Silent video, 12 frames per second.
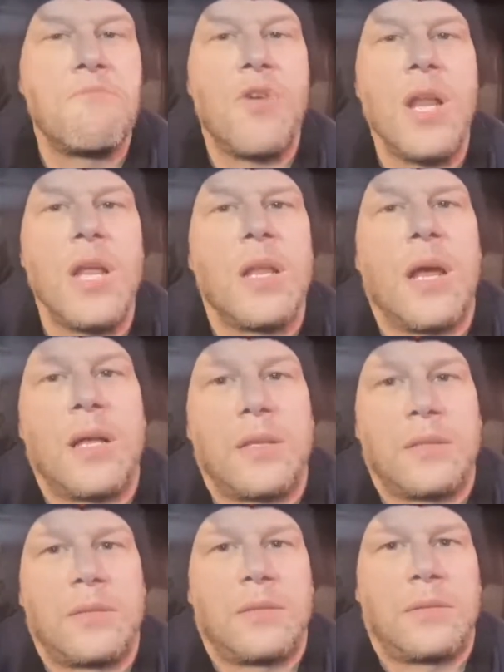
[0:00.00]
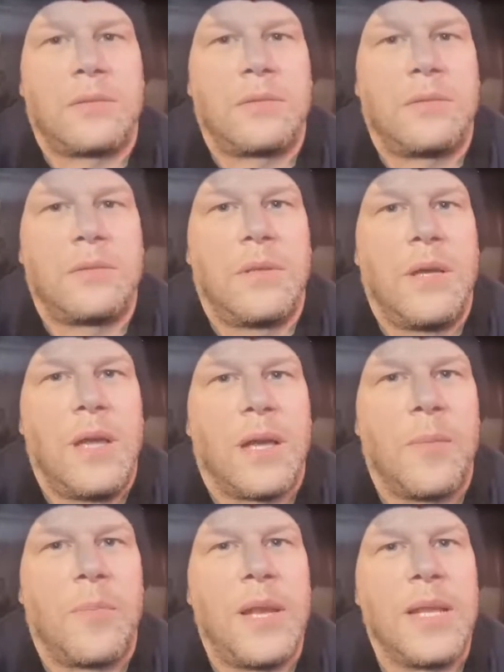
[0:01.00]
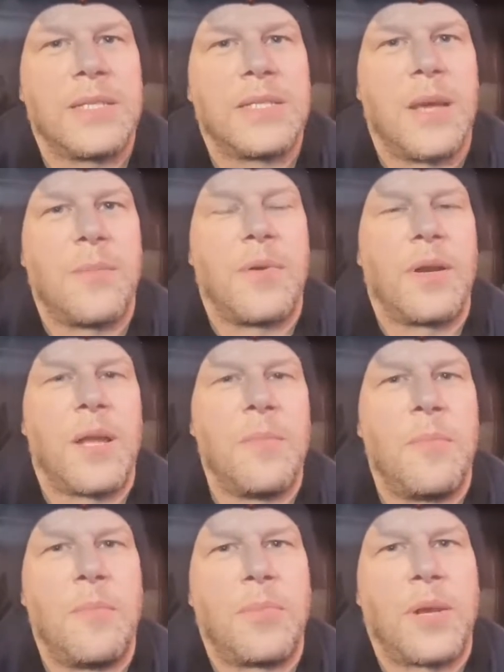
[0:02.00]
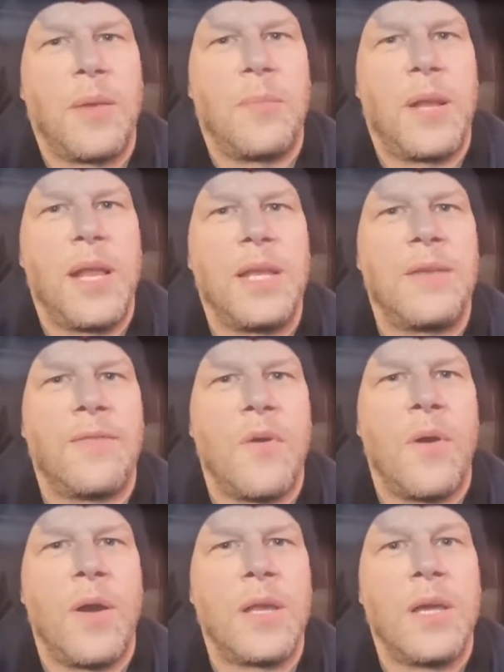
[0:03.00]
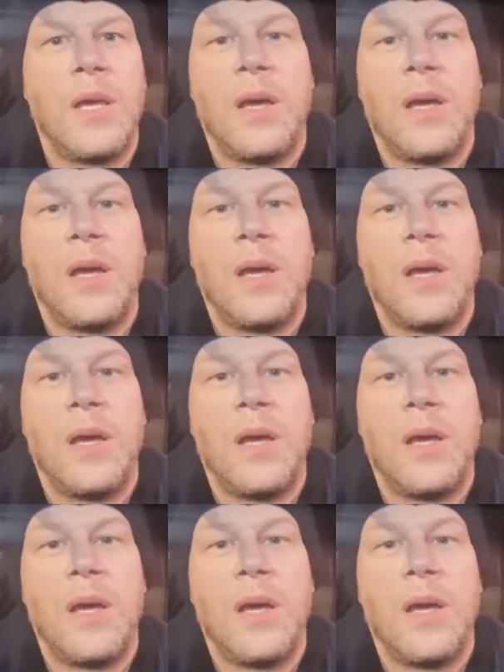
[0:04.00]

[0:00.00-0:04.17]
Brilliant. That's completely separate, completely devoid.